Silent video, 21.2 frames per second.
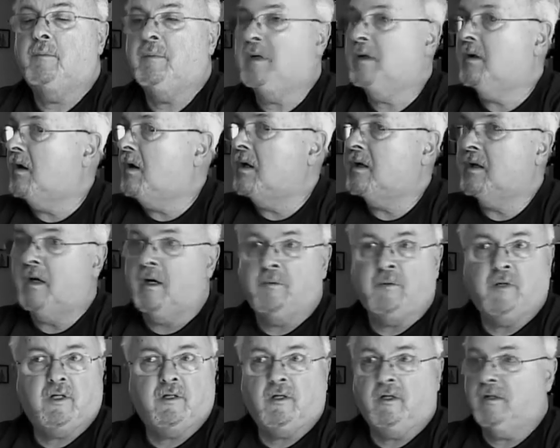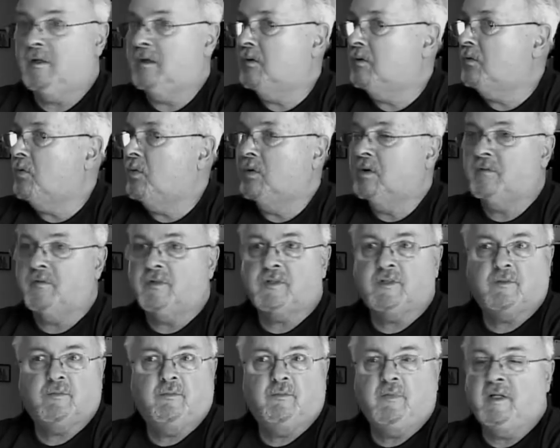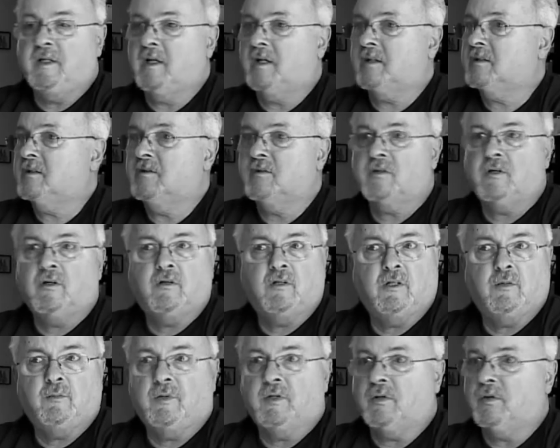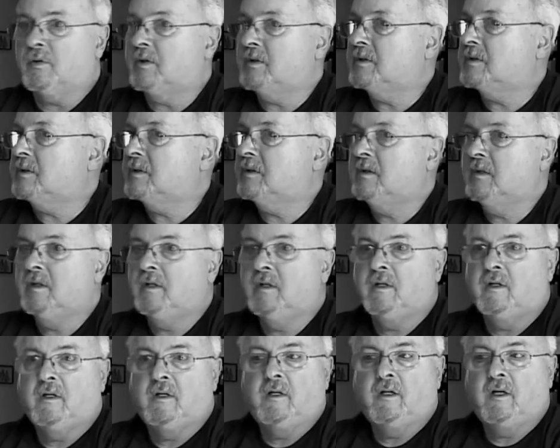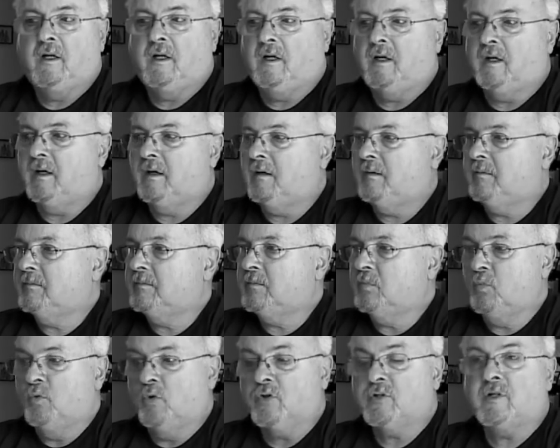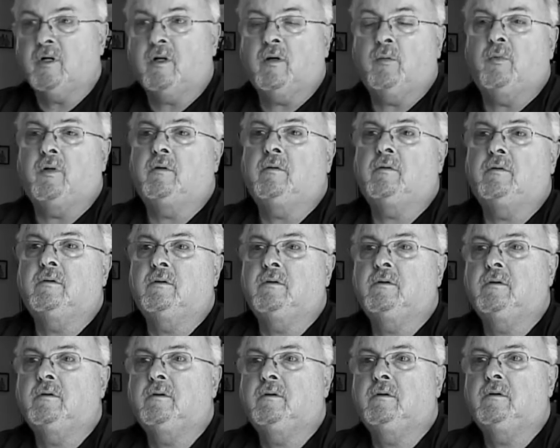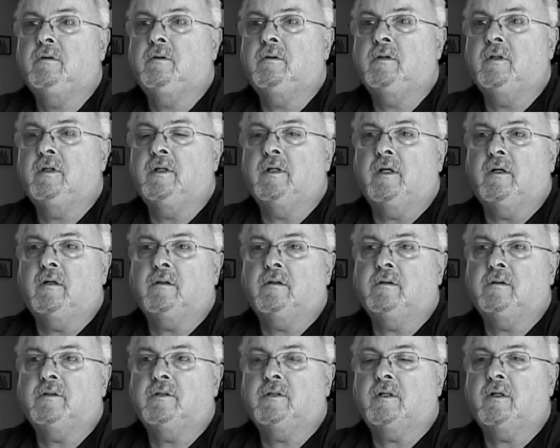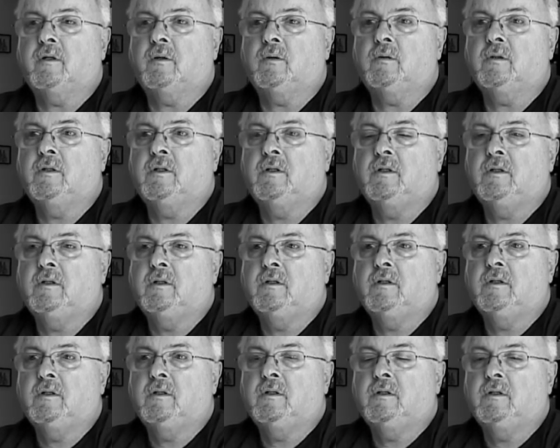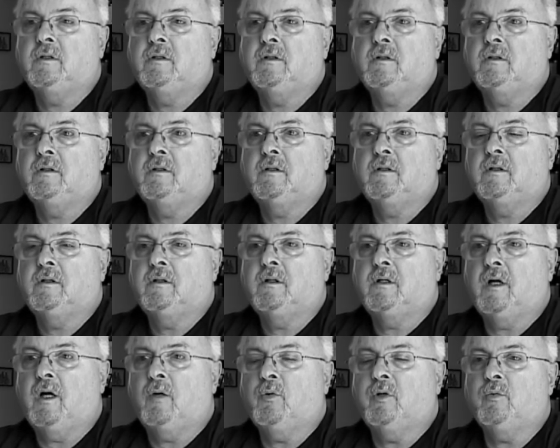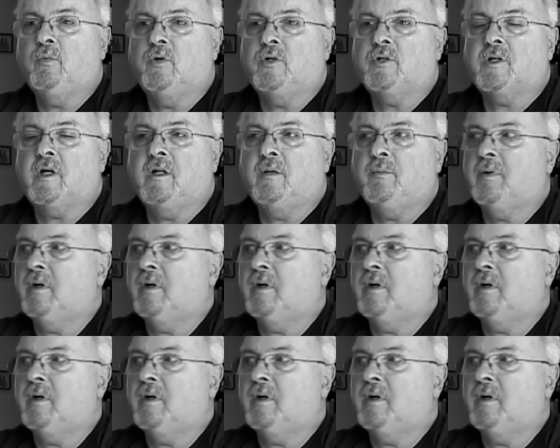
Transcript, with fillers: I mean, I'm you know, all of us mean that sincerely because um, war's terrible. Hmm. You know, so. Oh yeah, yeah. Well, I. I wouldn't I, wish